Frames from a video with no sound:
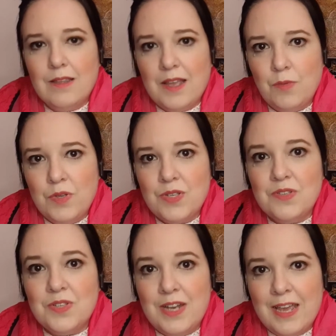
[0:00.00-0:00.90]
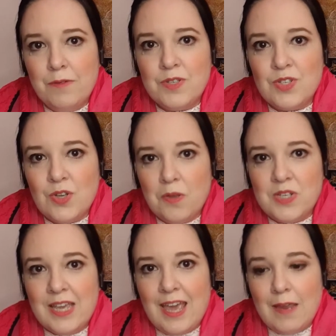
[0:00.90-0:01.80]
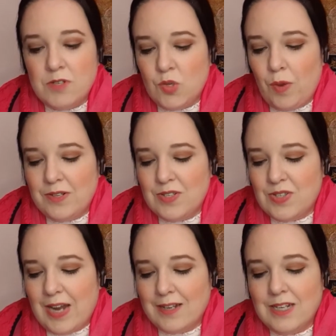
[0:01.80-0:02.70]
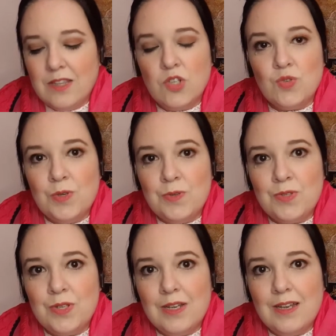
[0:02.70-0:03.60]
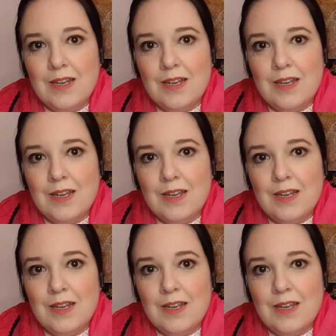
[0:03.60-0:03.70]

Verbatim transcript: That was as near as Tottie came to understanding the truth,